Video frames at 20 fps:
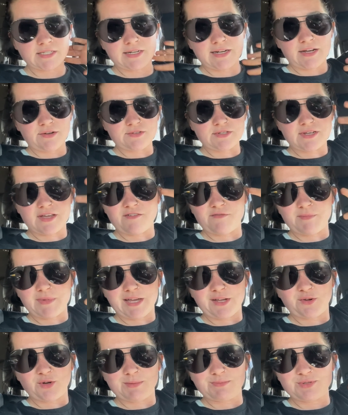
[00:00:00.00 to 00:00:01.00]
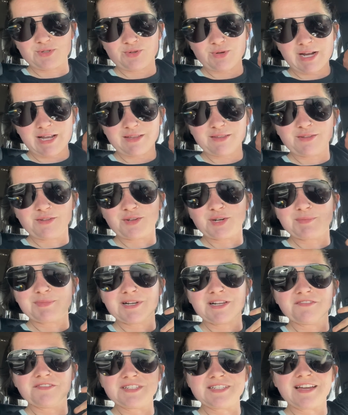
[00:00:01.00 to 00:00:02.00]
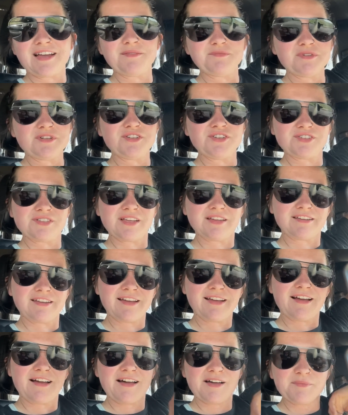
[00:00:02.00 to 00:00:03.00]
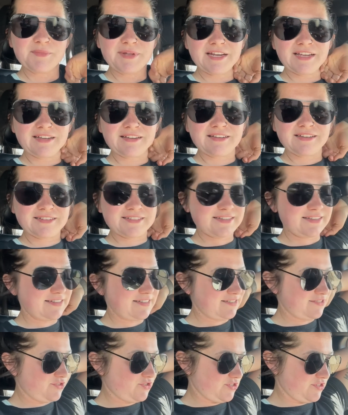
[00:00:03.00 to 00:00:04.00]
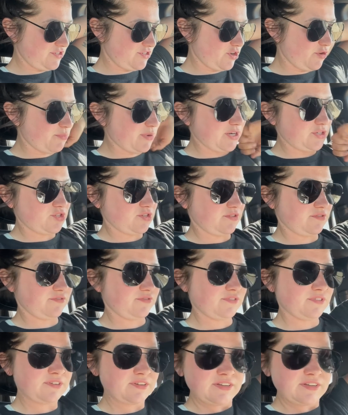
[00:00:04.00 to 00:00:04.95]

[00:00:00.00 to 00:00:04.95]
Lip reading: it out to give my grip strength a little bit of a time to just like take a hot minute, because it is just so much of,